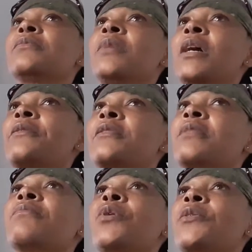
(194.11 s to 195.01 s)
And
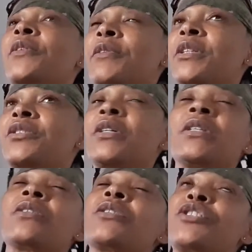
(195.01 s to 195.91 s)
both are
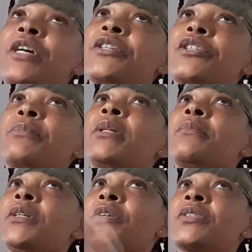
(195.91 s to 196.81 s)
interchangeable
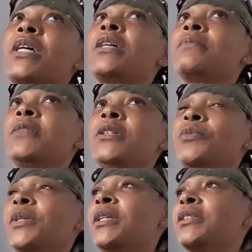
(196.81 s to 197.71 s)
because I deal
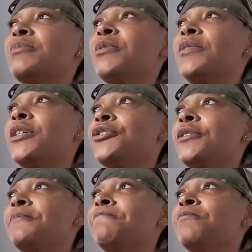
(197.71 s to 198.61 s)
with inspiration.